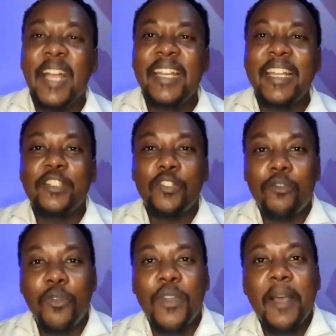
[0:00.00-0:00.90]
of
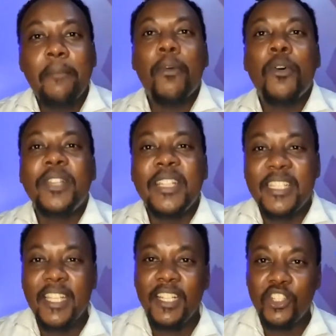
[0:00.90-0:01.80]
whether I'm born
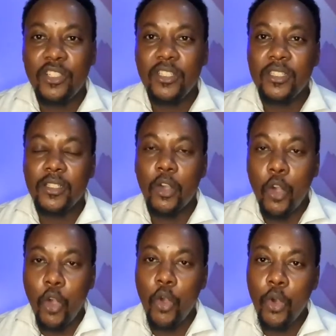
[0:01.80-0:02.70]
intelligent
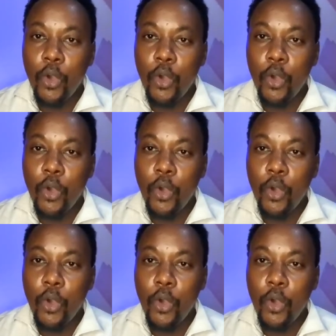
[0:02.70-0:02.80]
or